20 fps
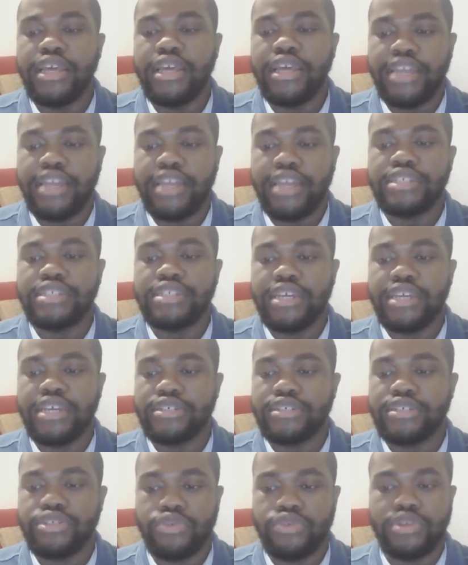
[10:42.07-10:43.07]
Each
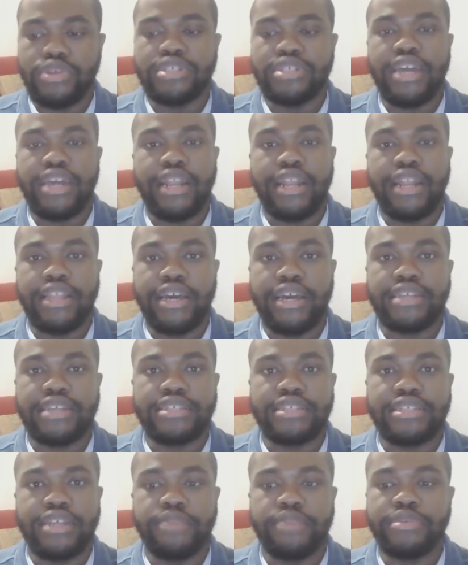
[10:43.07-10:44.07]
data source
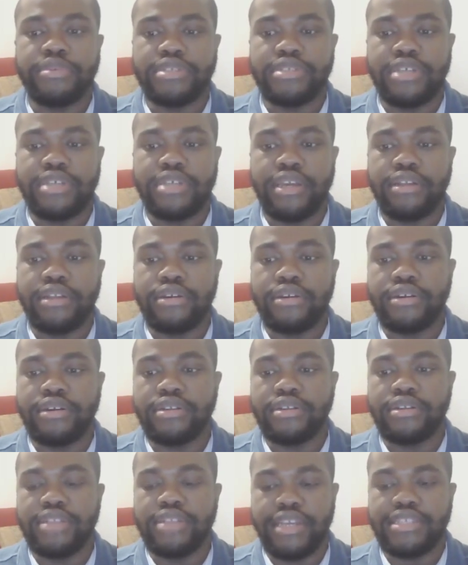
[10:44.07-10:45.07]
analyzed their particular
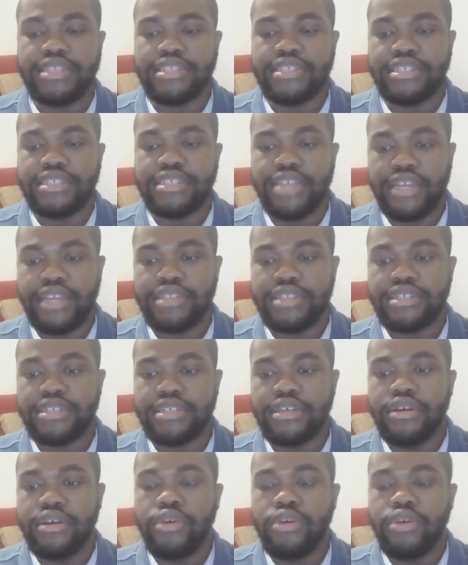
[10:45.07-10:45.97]
data sets,